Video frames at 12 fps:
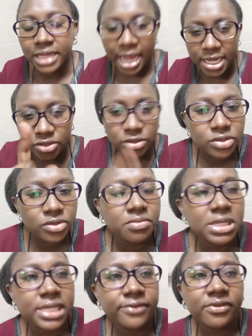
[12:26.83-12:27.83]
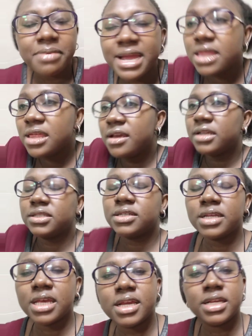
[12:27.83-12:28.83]
I choose to believe you. By the way, it's
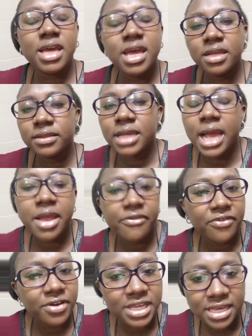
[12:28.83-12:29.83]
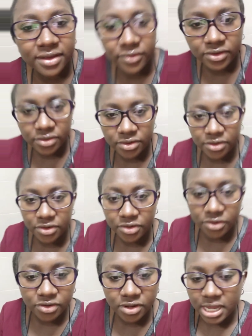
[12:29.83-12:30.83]
okay. I forgive you, you
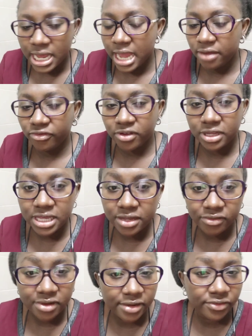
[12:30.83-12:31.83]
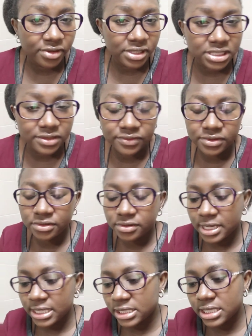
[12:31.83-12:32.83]
know. I forgive
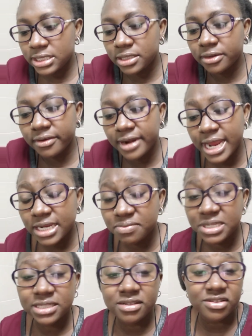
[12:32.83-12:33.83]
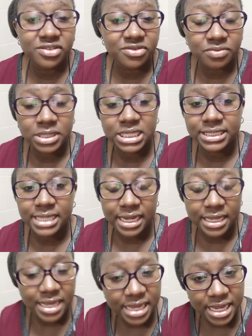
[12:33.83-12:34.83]
you. And it's all right. Please don't do this
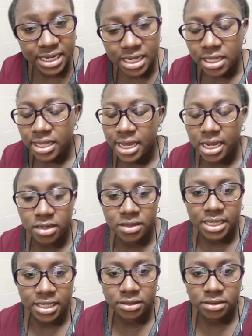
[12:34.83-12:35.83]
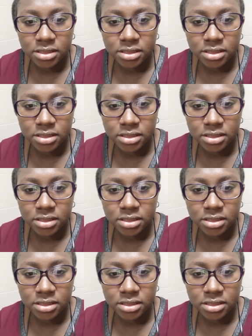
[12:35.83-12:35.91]
again. And all that.